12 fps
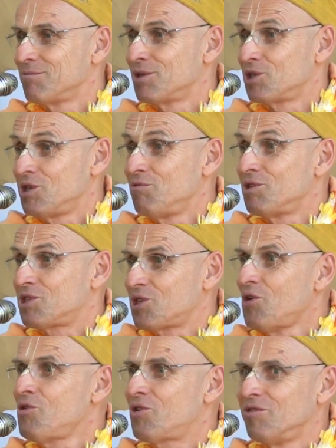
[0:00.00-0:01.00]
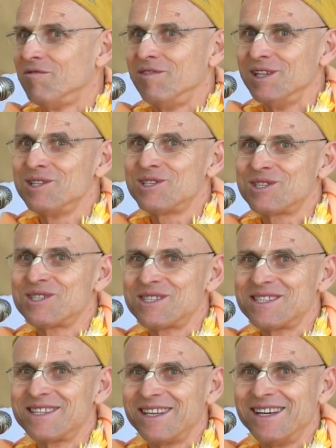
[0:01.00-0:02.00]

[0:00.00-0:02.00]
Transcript: because he was so convinced